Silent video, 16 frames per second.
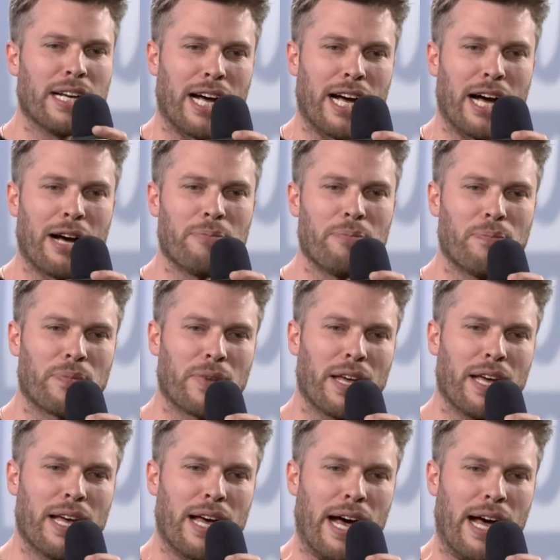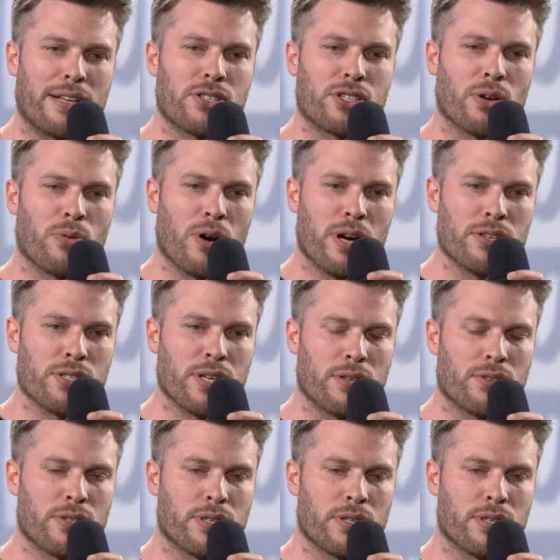blah. And so I said